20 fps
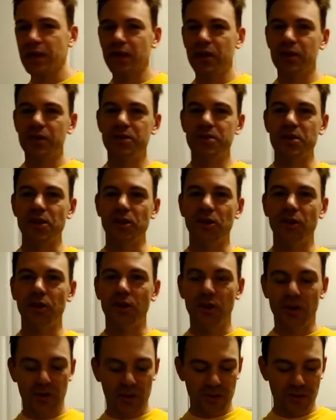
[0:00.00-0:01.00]

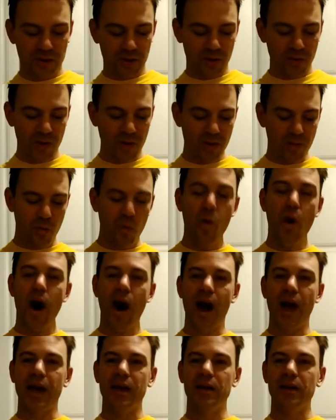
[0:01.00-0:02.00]
So with
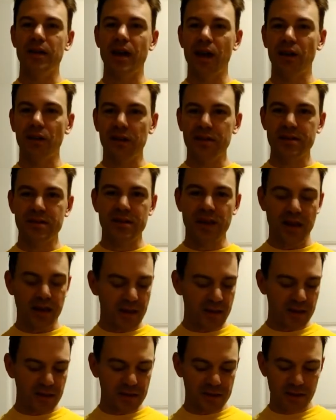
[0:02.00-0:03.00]
wine, now let's say
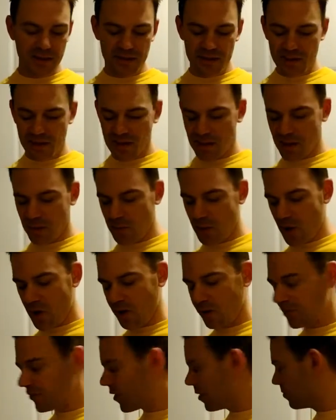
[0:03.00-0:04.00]
that this is a
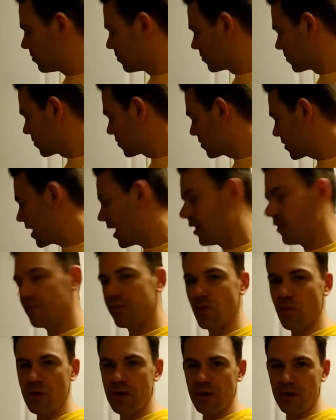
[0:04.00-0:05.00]
bottle from
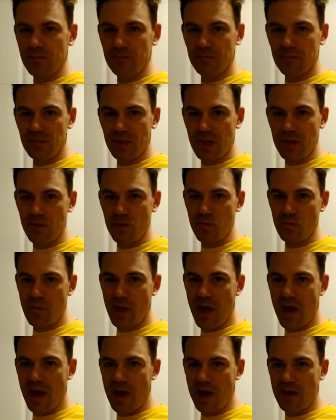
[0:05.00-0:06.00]
California that you
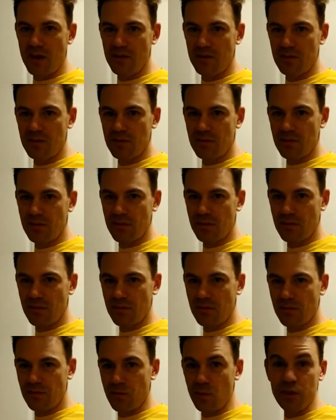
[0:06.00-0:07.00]
pay
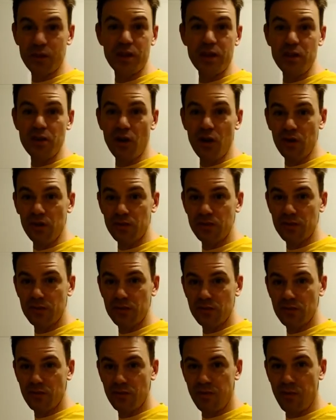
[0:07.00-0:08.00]
$14
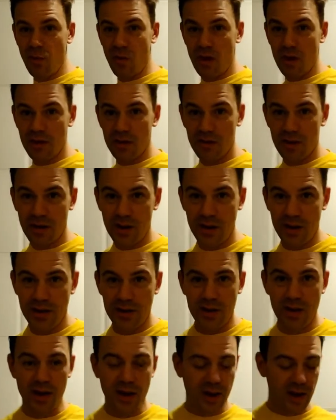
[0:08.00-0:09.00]
for
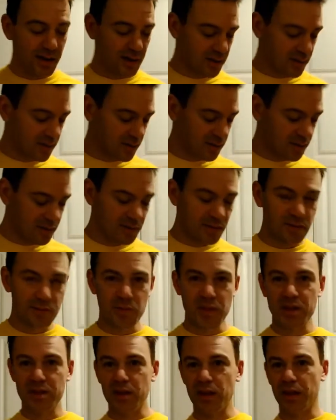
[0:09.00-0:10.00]
in the
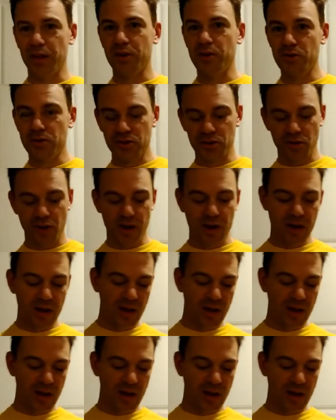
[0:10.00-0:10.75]
BC liquor store.